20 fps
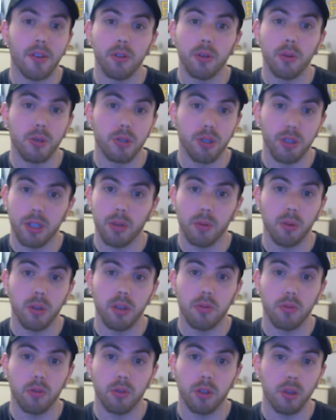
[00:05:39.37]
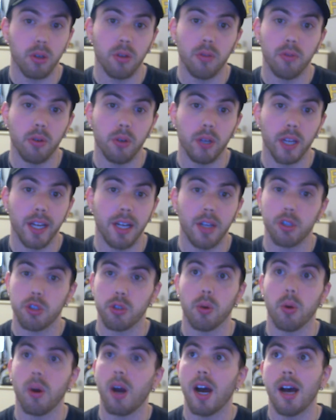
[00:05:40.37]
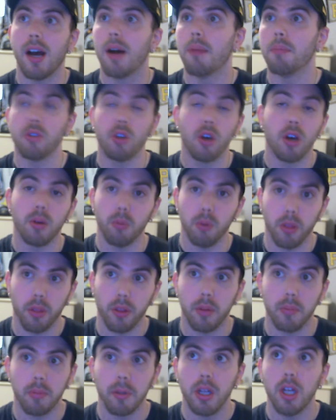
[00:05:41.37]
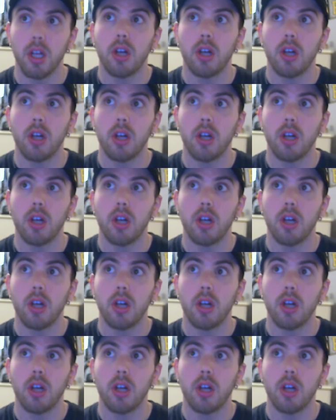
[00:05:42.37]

do is get rid of Rodolfo Castro. I'm done with him.